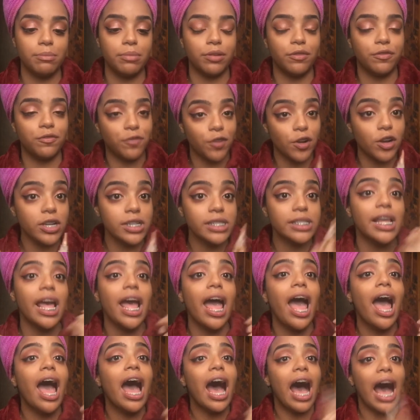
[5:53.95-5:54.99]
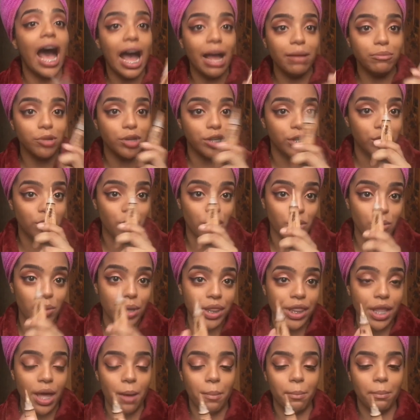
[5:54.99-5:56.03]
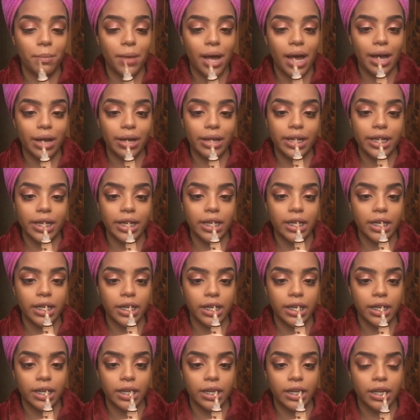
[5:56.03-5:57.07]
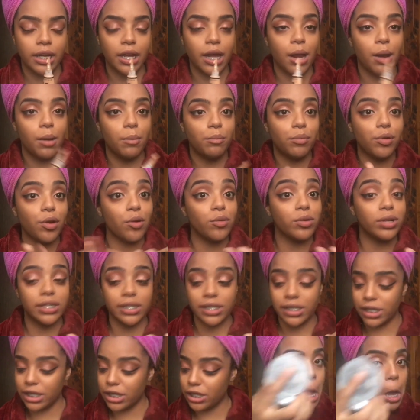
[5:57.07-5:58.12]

But first, I'm gonna go with my Pro Concealer.